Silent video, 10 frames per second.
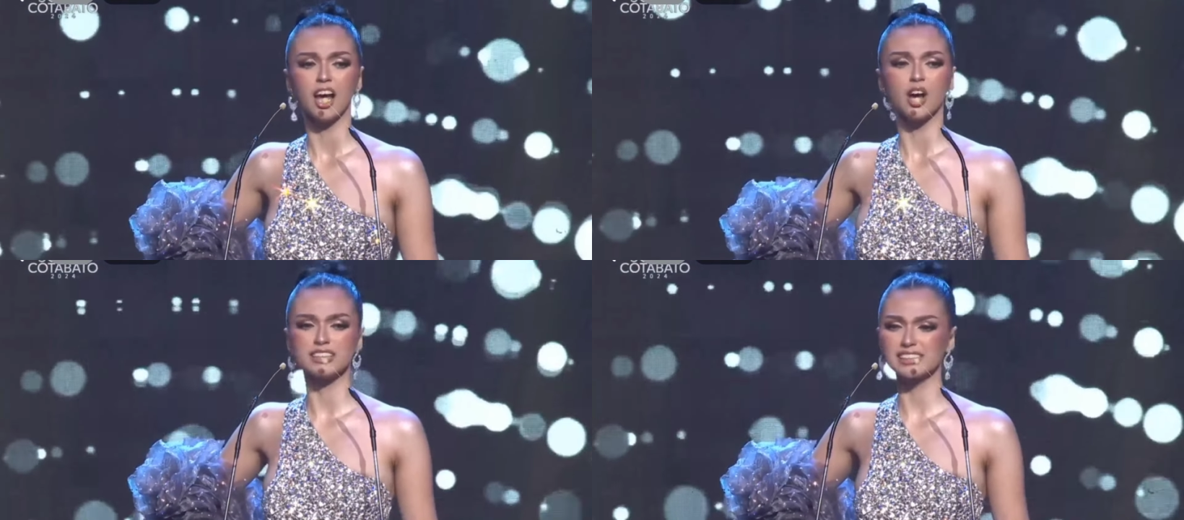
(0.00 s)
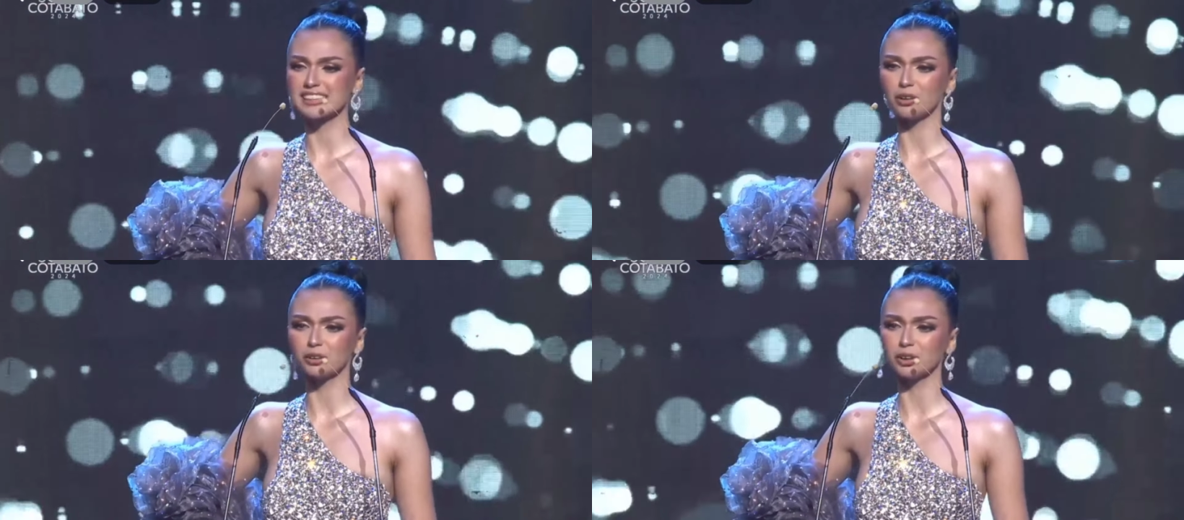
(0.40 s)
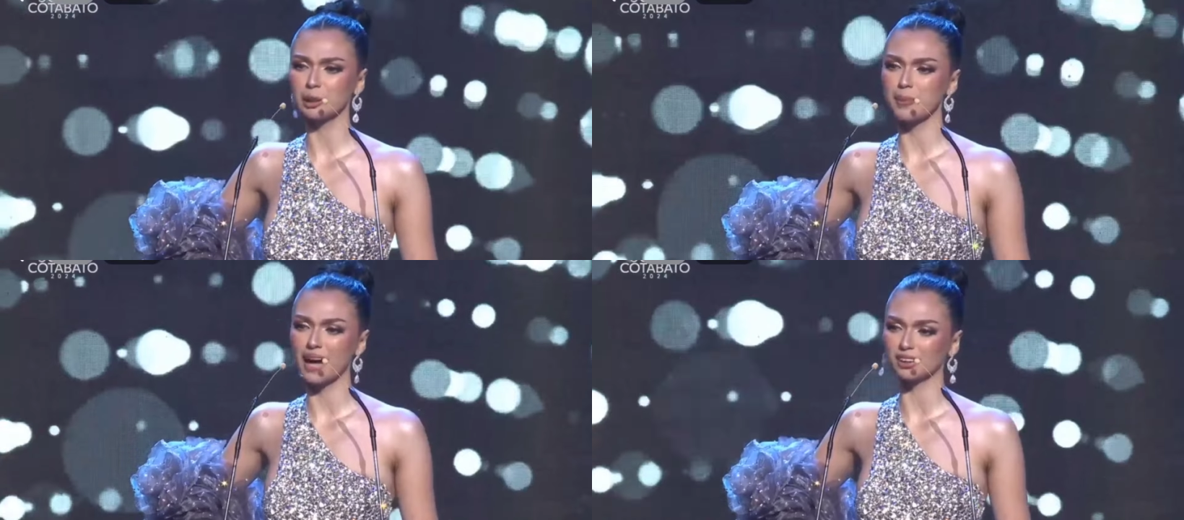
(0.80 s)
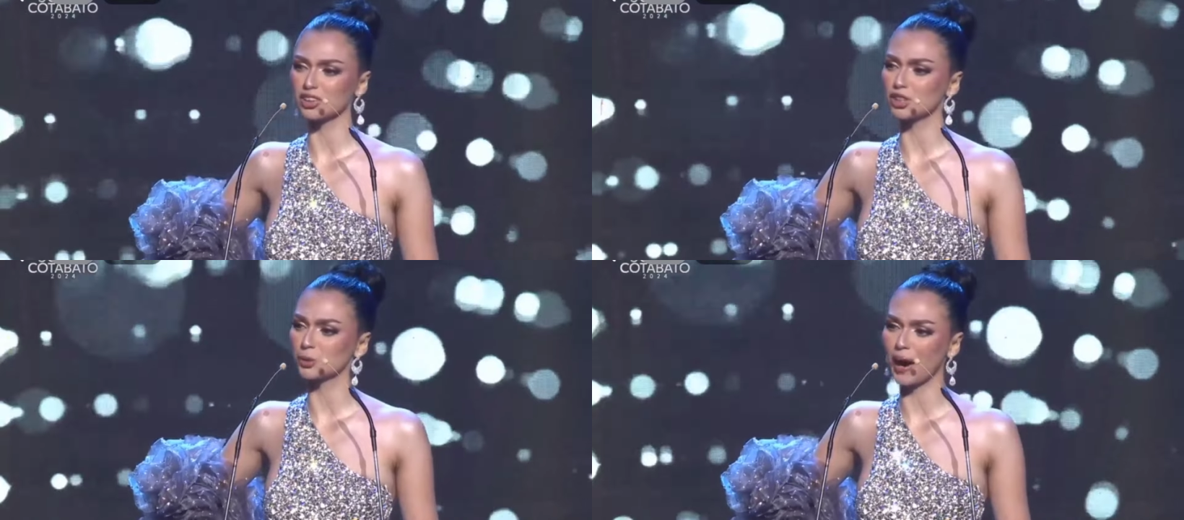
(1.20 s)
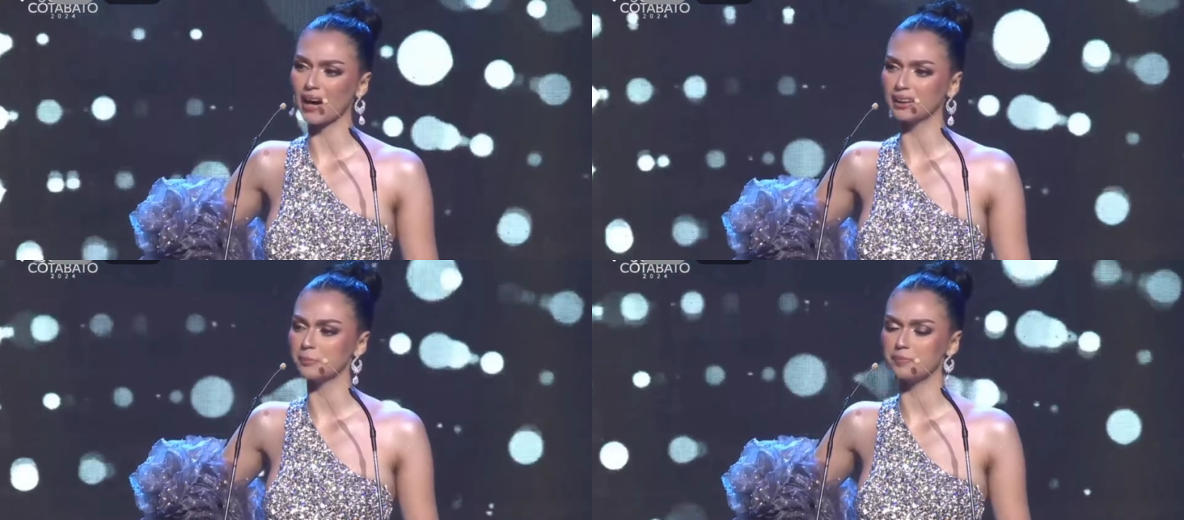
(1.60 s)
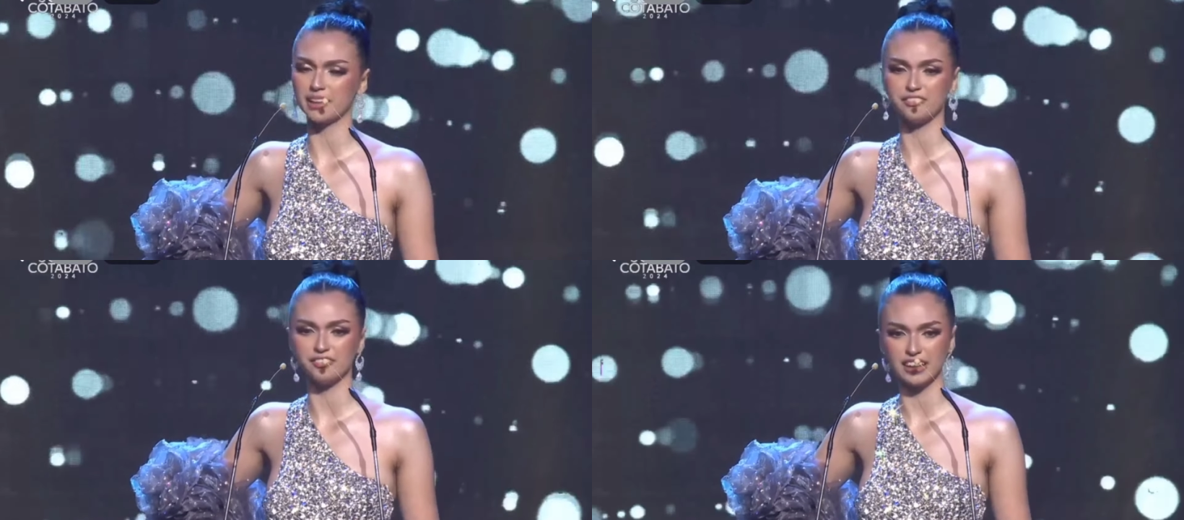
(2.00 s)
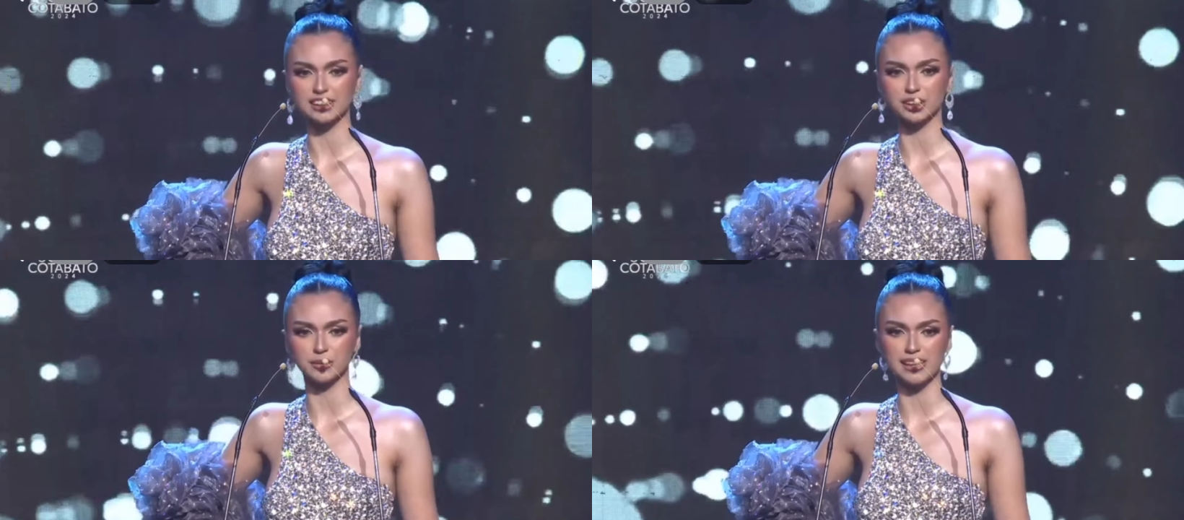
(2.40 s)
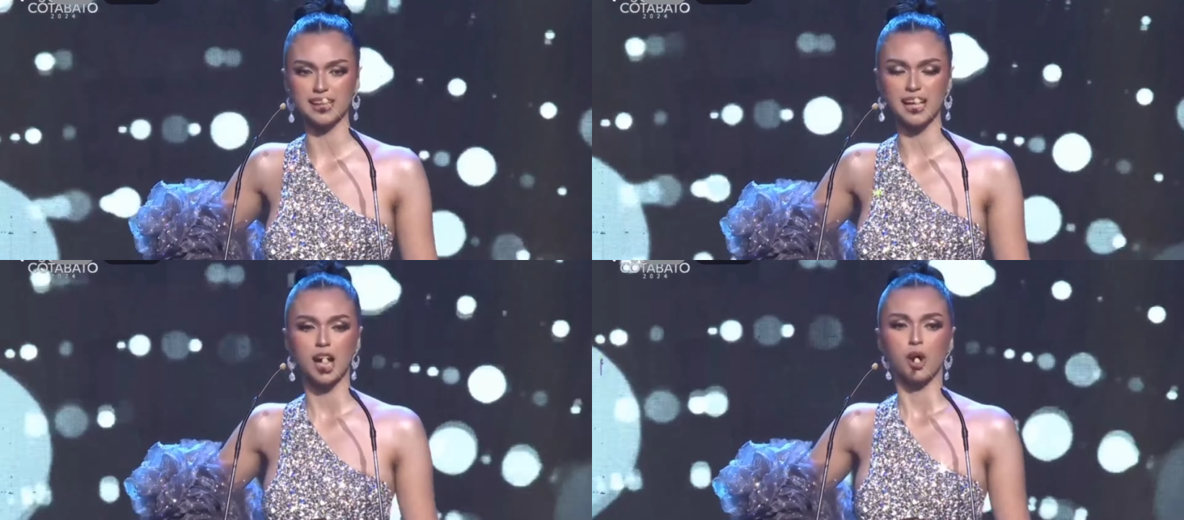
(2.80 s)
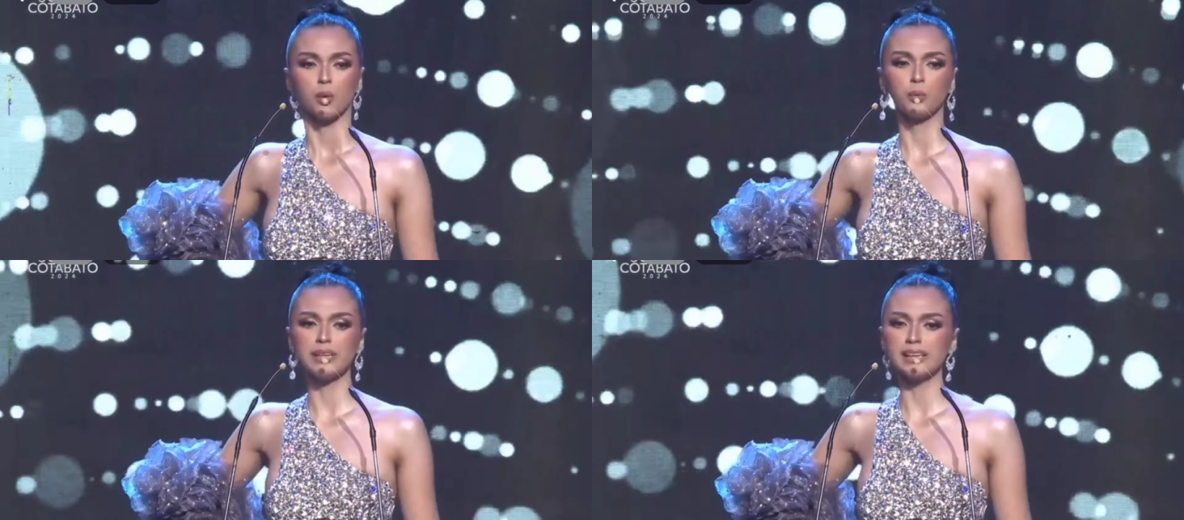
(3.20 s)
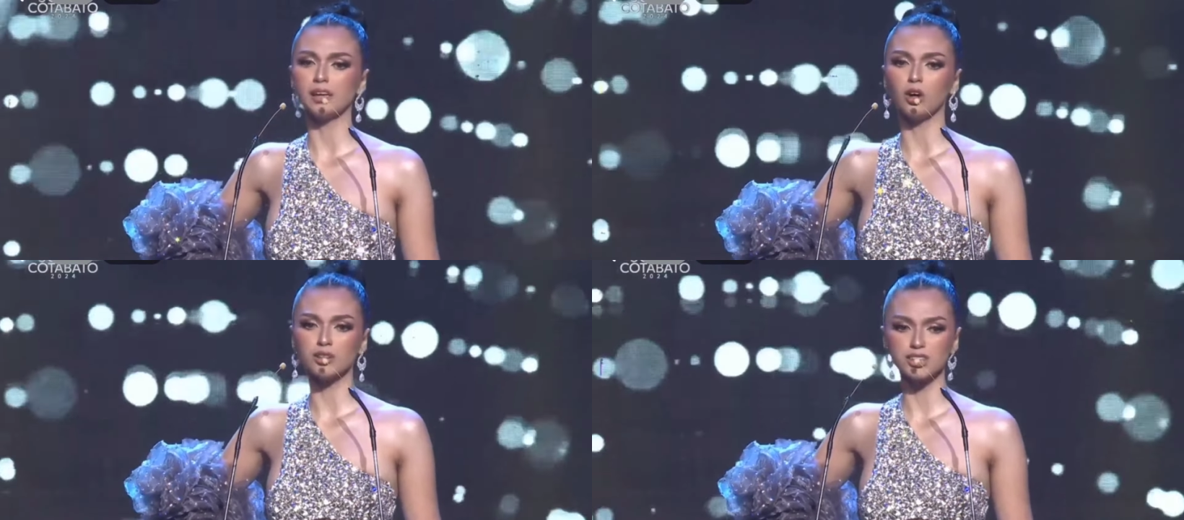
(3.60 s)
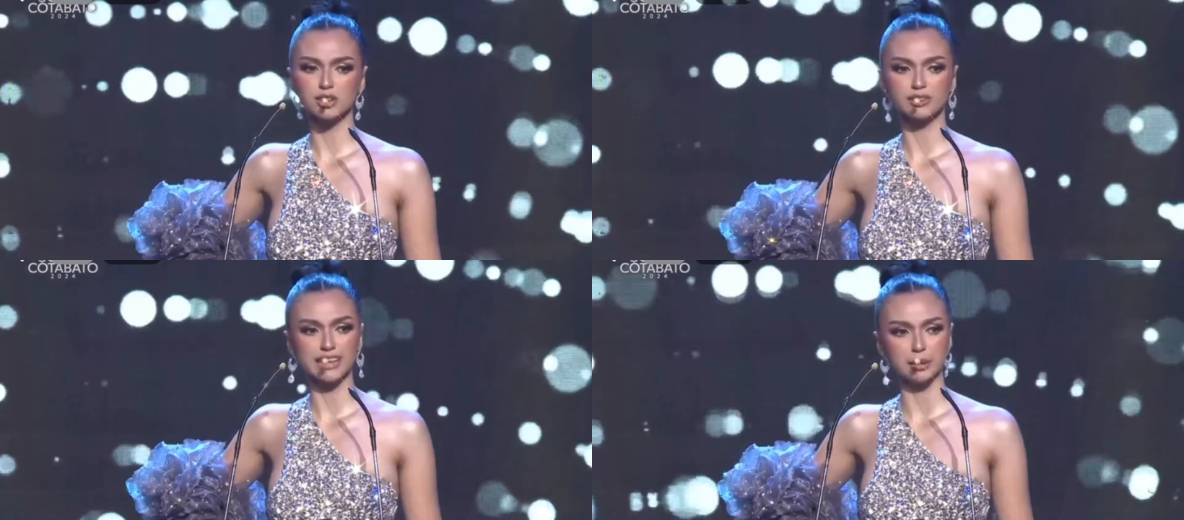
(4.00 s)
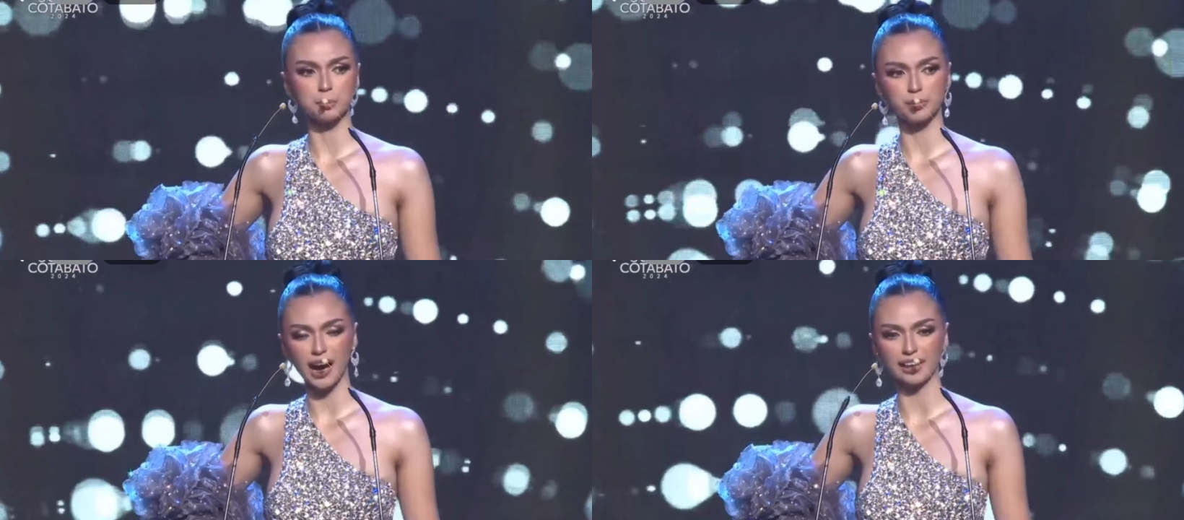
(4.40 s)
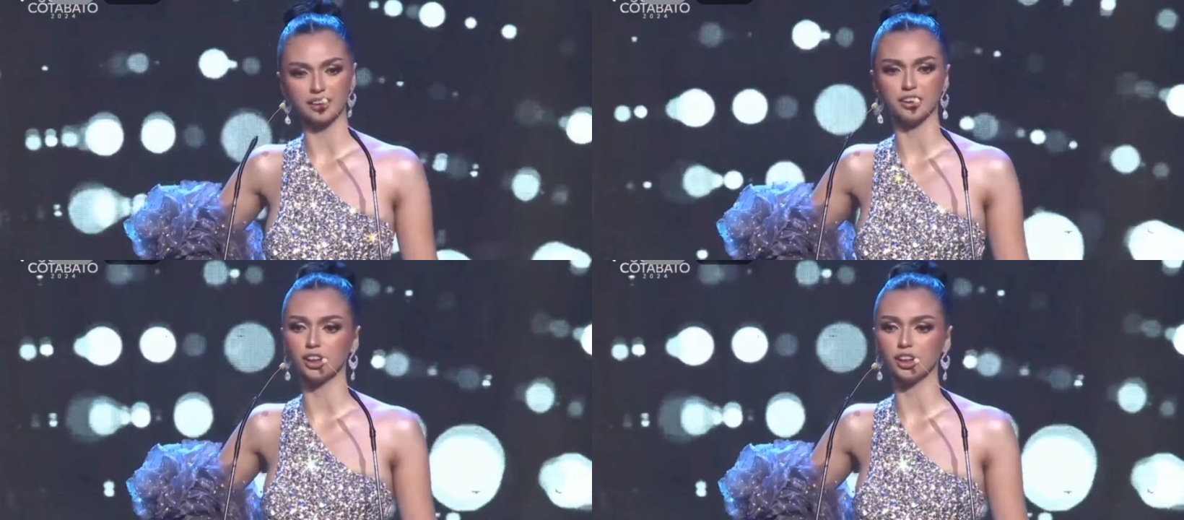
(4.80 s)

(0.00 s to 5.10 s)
on South Cotabato's triumph and victory, we also take pride on